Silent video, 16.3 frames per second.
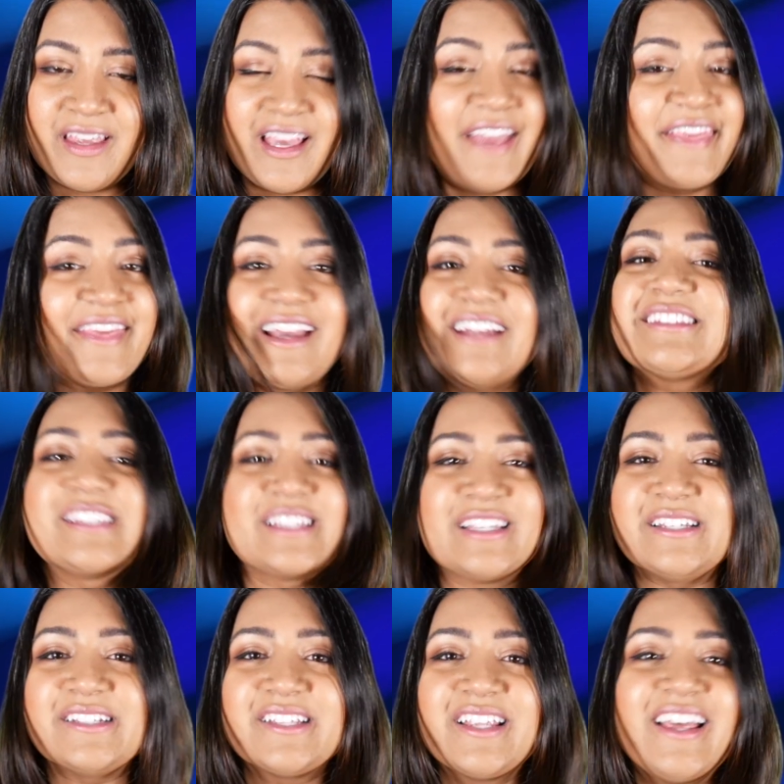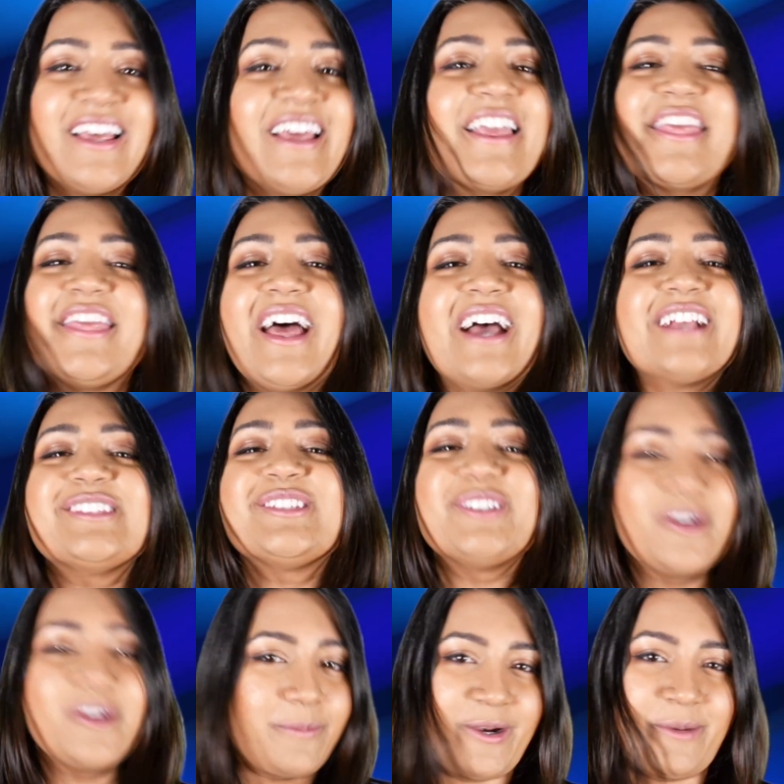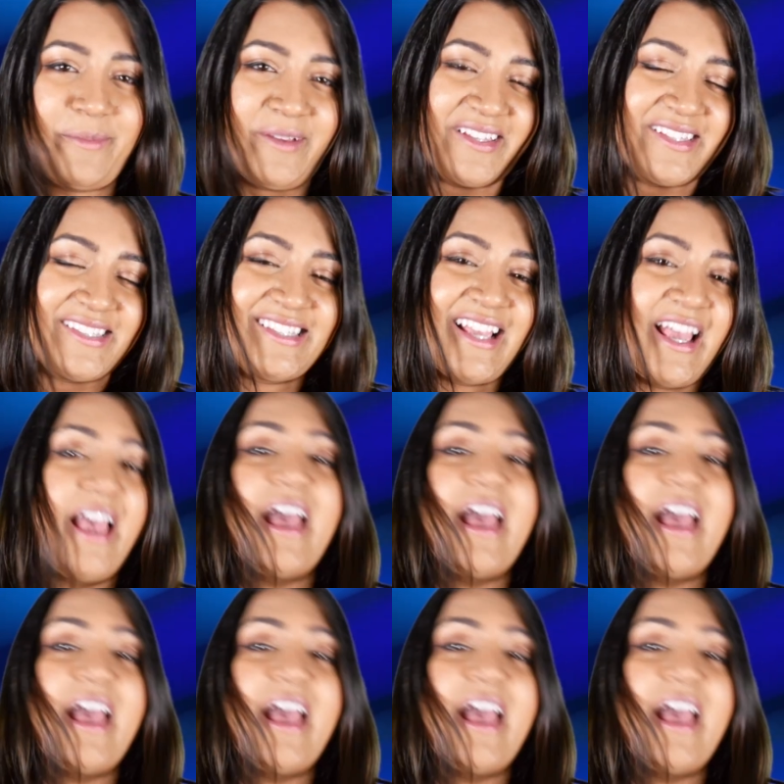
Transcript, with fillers: And that's it. That's your purpose.